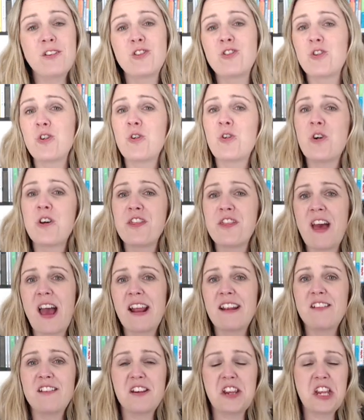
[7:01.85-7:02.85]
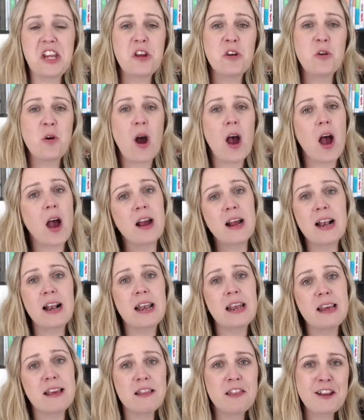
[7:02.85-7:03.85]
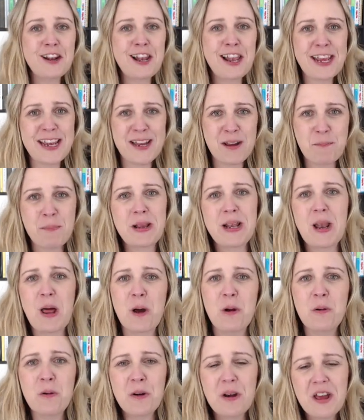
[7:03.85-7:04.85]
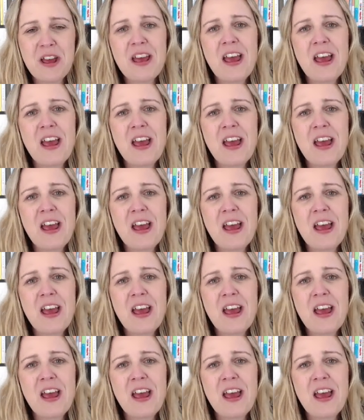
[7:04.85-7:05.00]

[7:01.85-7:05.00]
sure that you click the link below,